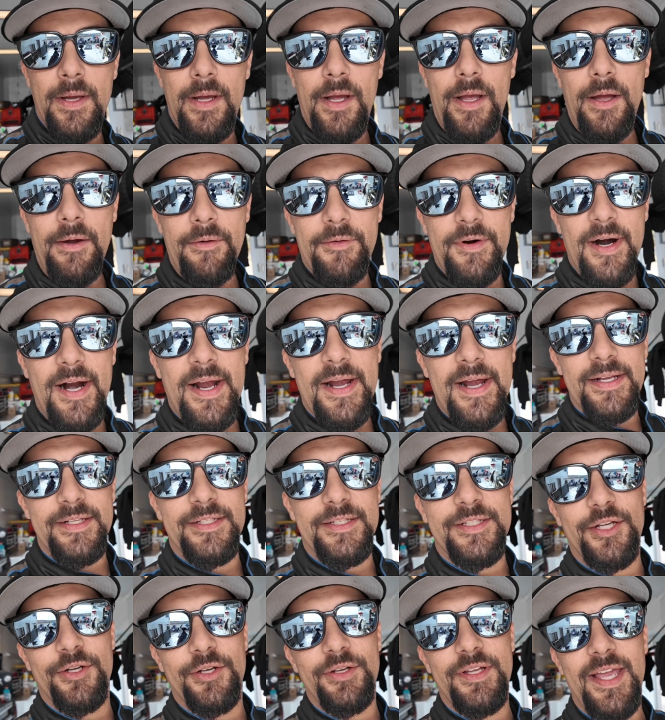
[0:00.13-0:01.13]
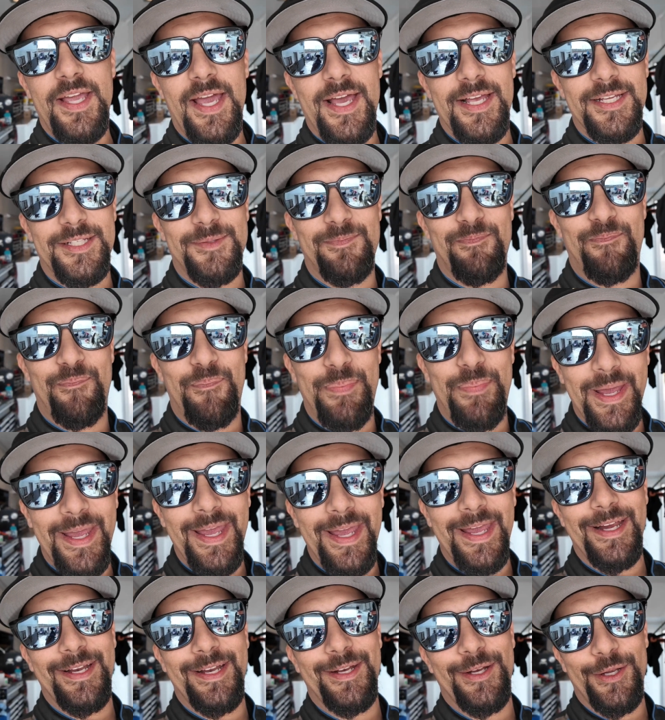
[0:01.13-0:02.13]
All right, so yes,
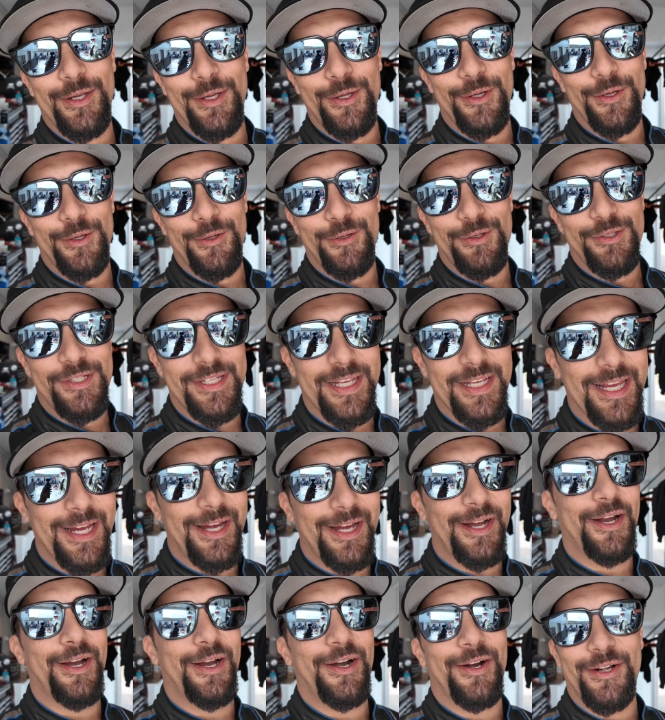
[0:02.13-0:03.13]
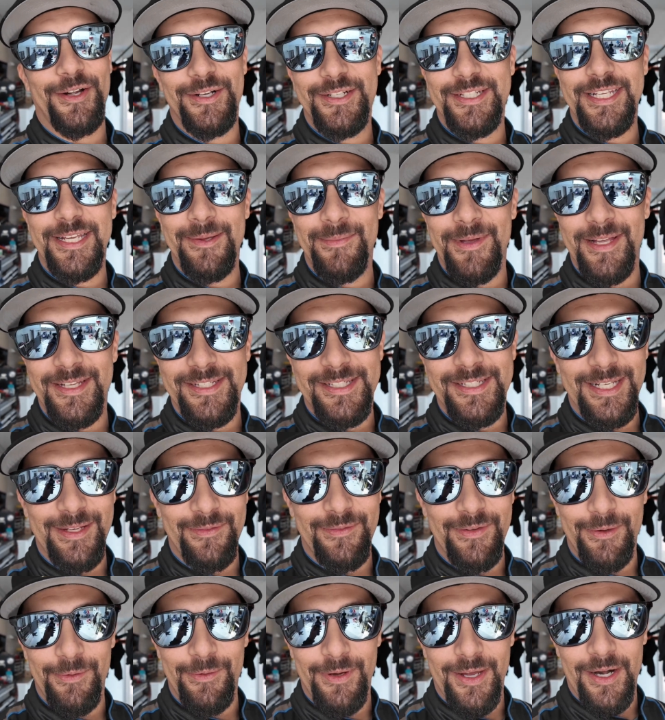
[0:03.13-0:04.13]
big news here on
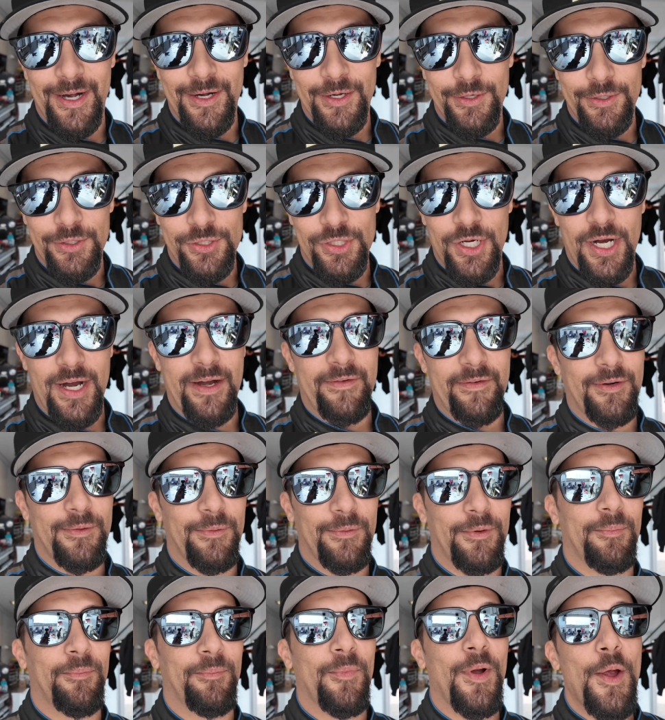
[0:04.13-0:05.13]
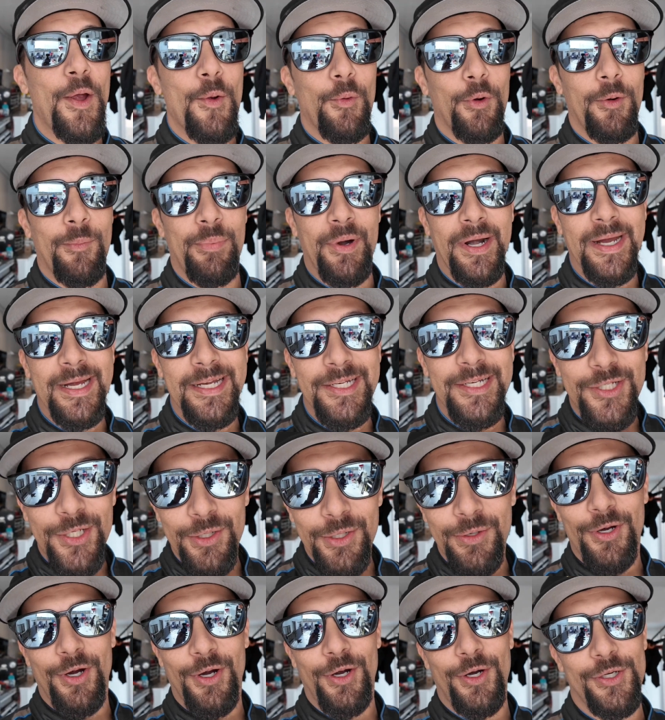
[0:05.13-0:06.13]
TmezTv. We got a new driver. We're bringing
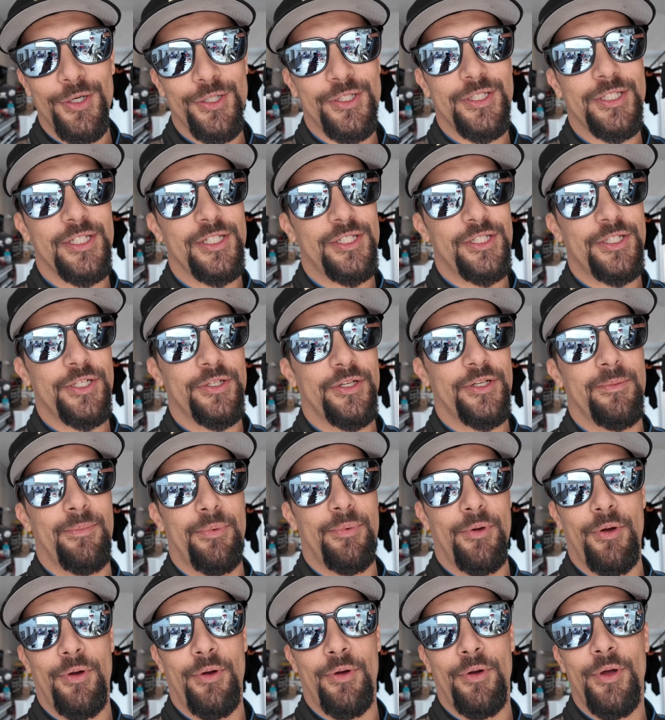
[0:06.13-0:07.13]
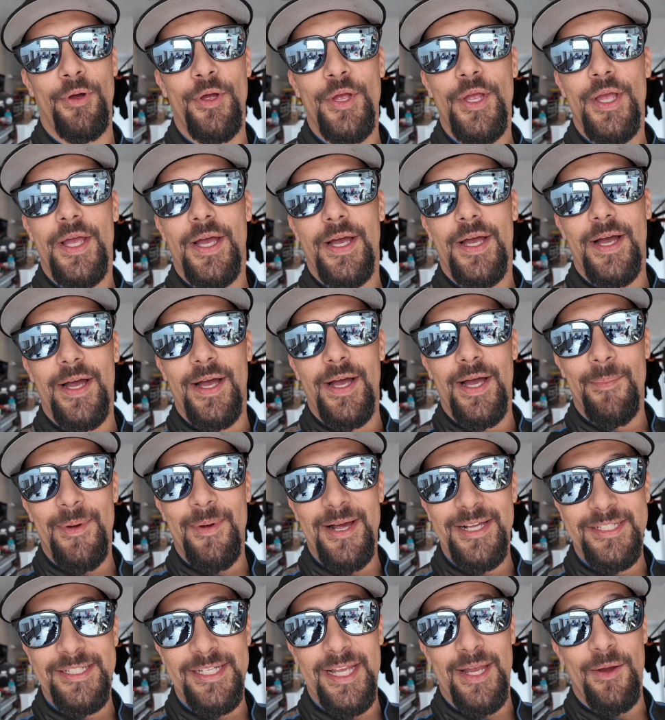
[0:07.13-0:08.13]
2 cars to the Chili Bowl.
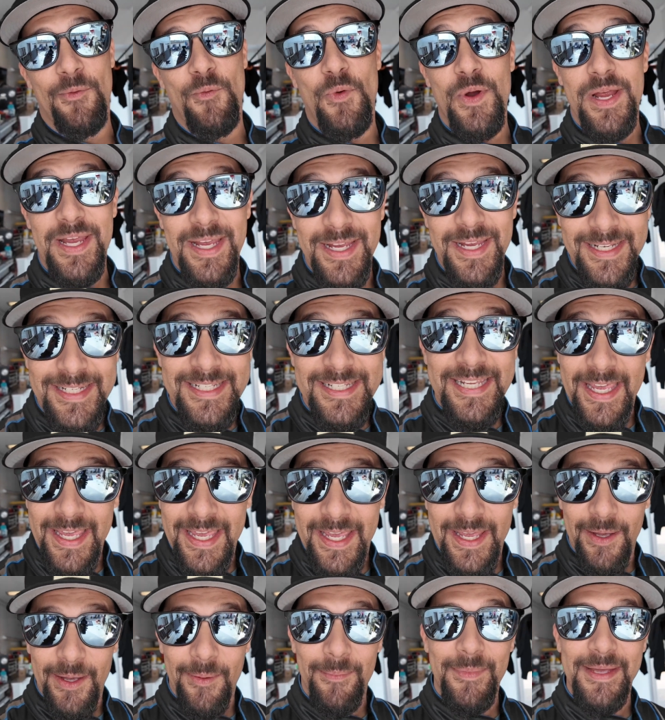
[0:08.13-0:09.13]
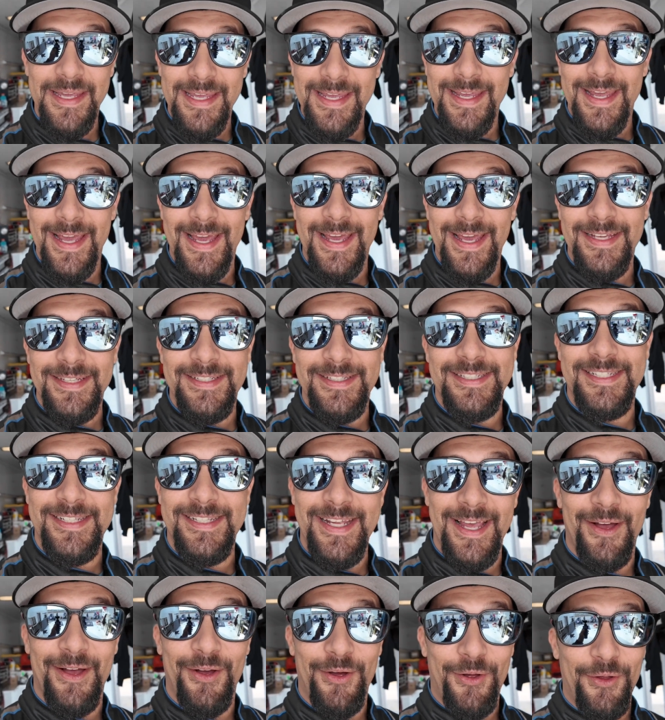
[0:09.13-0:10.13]
I say we, Tim, EA
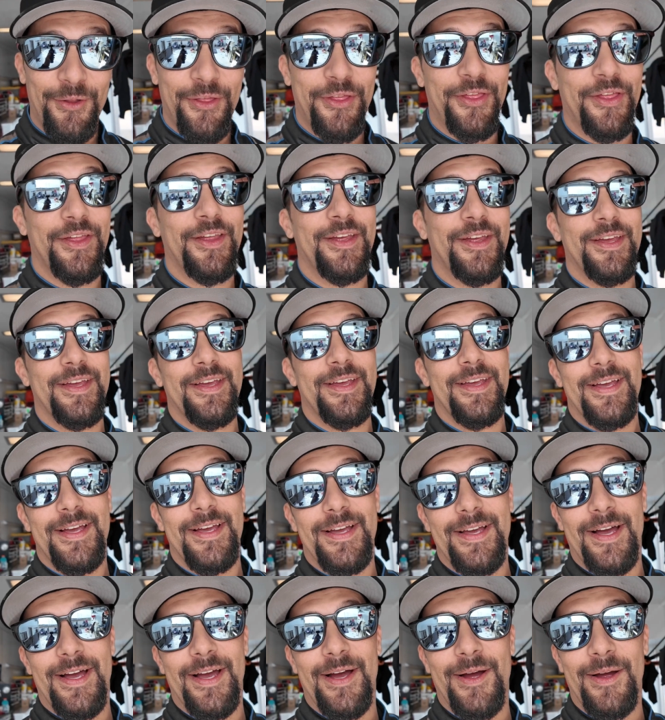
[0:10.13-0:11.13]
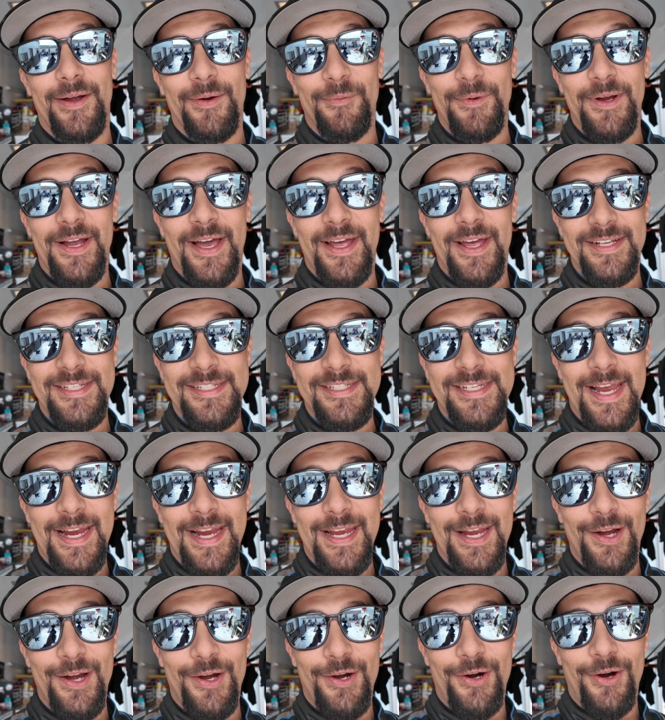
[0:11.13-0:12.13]
Stealth. We got a
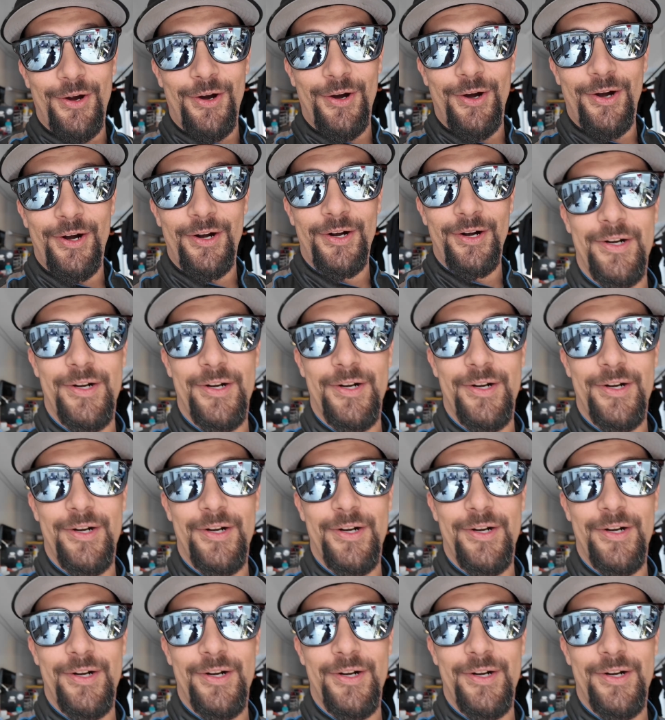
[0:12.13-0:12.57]
second car.